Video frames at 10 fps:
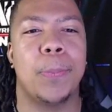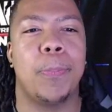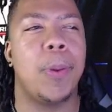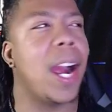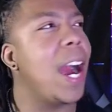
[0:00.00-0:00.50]

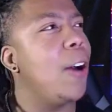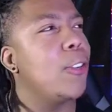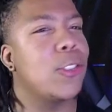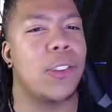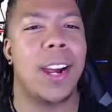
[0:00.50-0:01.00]
power
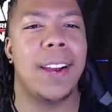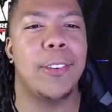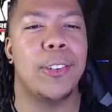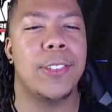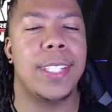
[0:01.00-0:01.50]

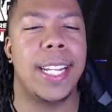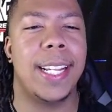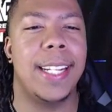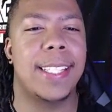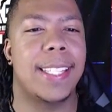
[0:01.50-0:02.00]
driver. But he, but he
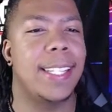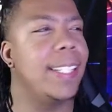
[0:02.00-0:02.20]
twisted